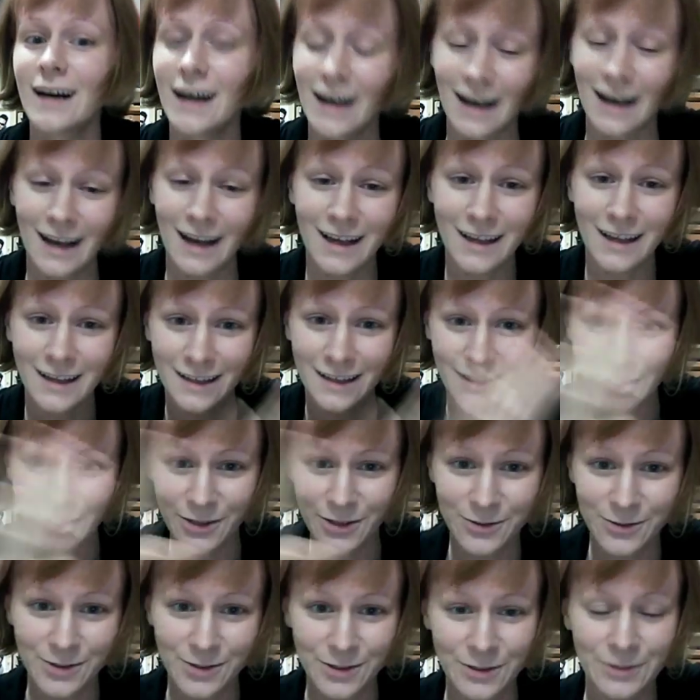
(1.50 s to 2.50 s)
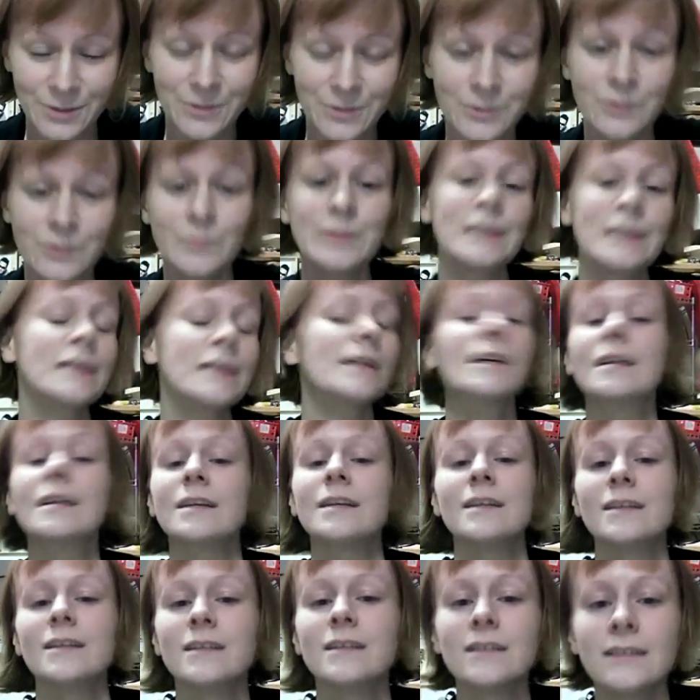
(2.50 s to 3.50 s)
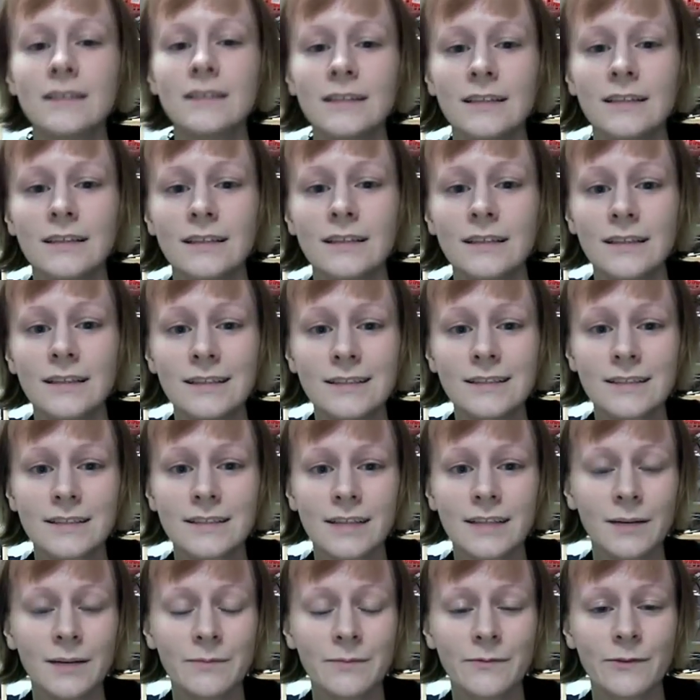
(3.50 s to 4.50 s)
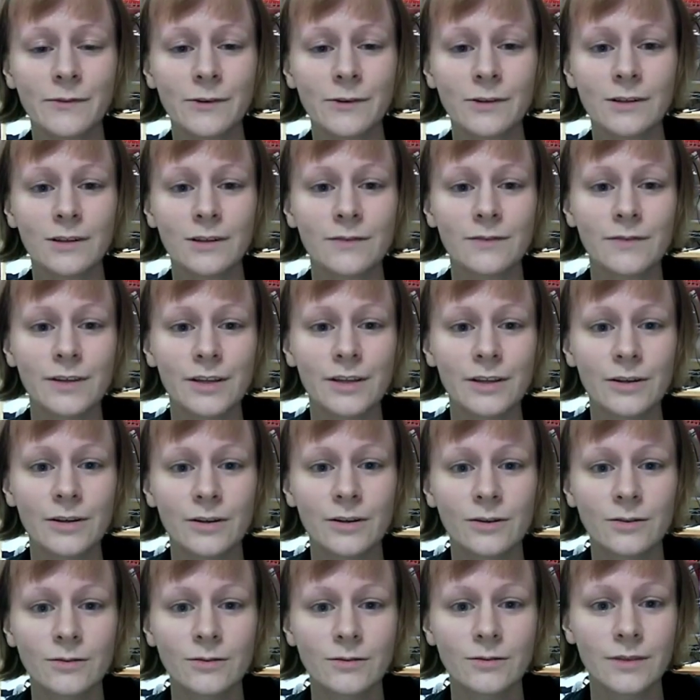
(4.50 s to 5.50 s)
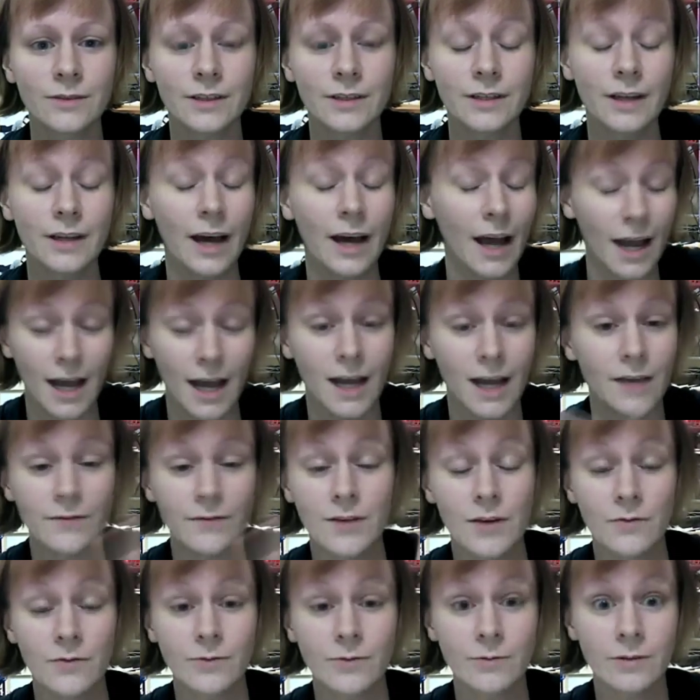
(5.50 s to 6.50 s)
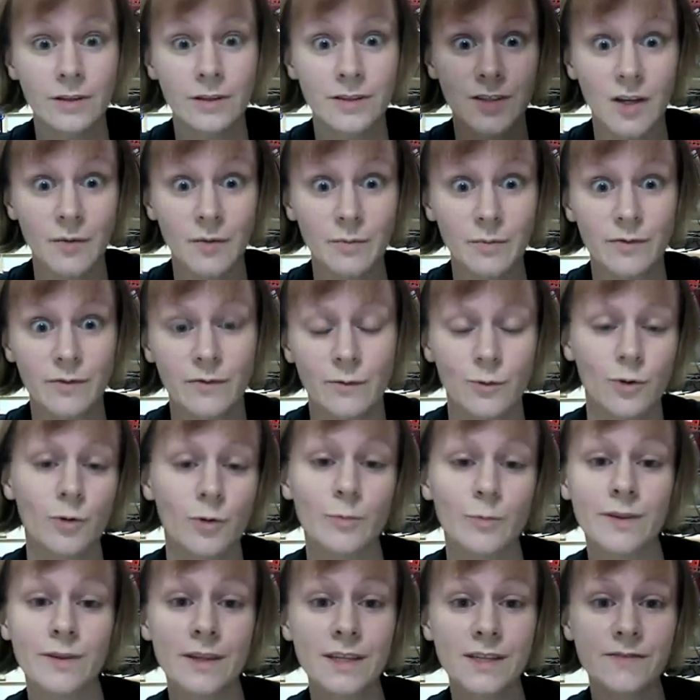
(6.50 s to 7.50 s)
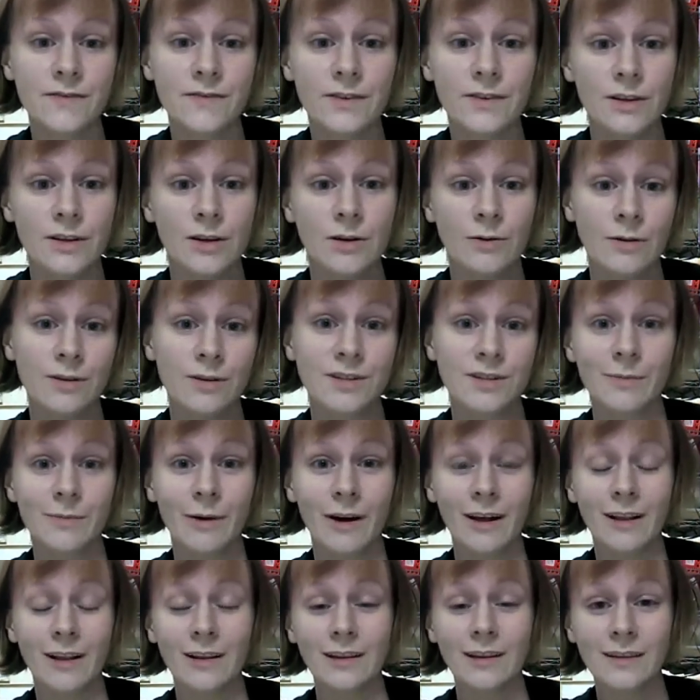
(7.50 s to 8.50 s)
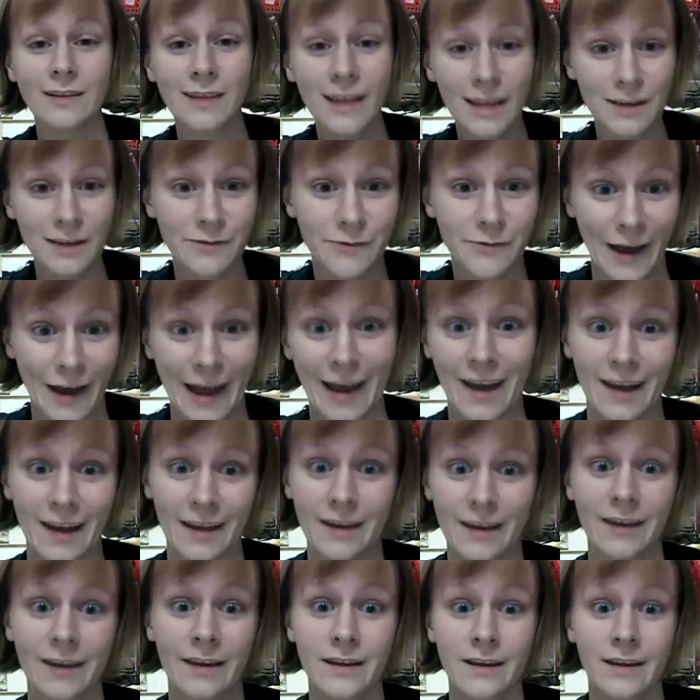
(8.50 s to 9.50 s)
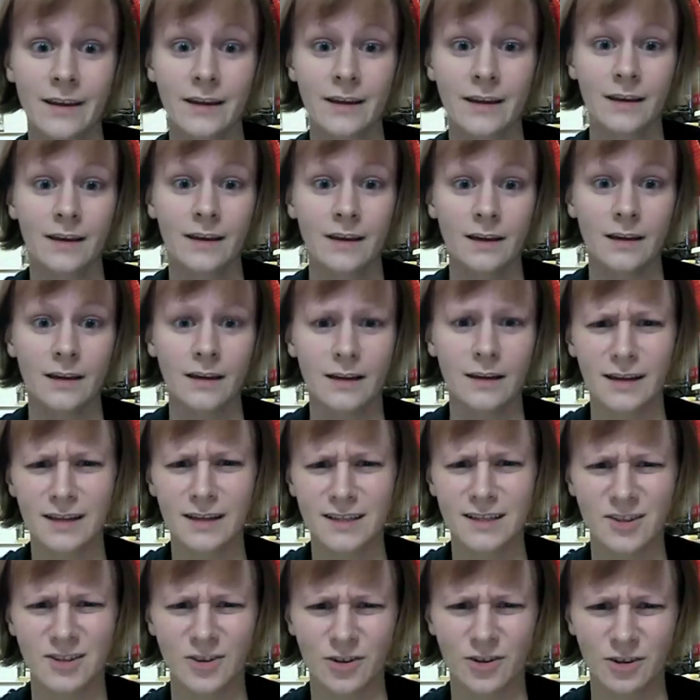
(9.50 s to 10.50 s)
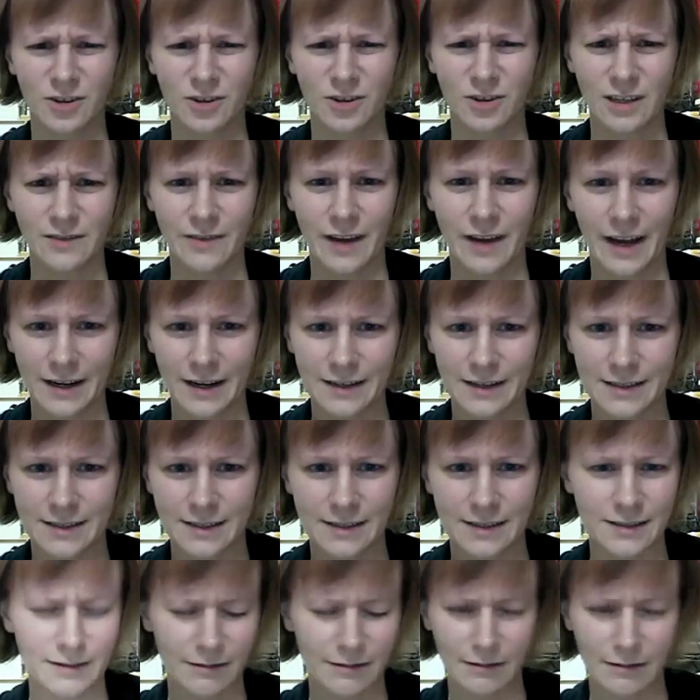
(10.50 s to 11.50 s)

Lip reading: Hi YouTube! It's time for a video that I've never really done before, but this video is about a life hack. I guess they're called life hacks.